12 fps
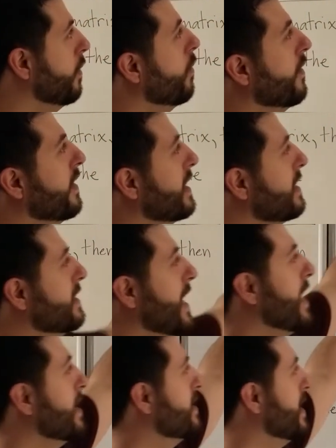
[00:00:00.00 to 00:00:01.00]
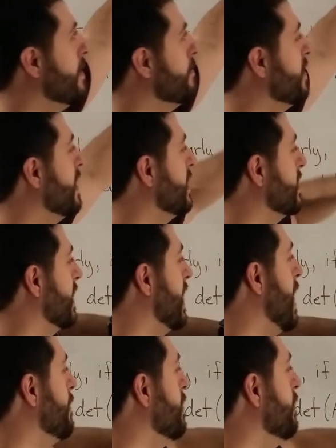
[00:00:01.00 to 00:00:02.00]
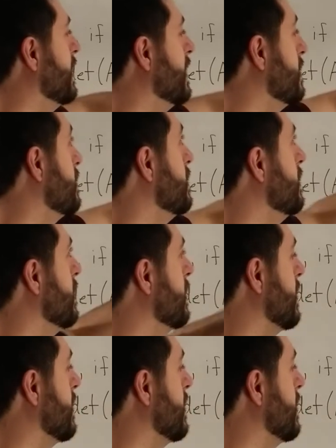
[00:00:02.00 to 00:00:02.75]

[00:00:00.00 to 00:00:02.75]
Well, the exact same thing is going to happen because it's in the